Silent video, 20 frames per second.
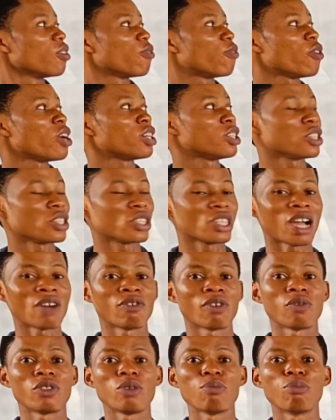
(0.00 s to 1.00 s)
Fuel
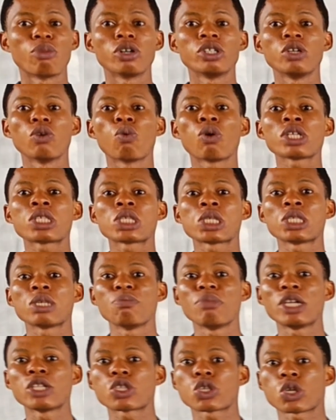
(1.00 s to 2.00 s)
reserve of the body. What is the
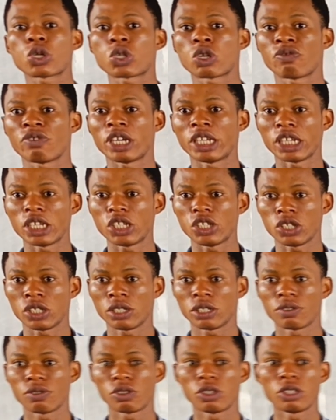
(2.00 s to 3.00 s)
main source of energy
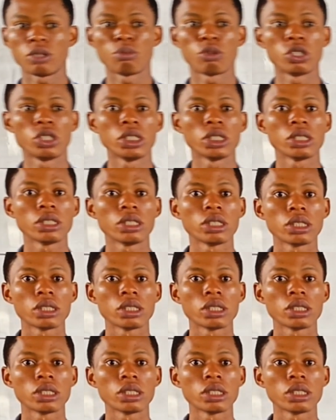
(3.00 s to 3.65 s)
for the body?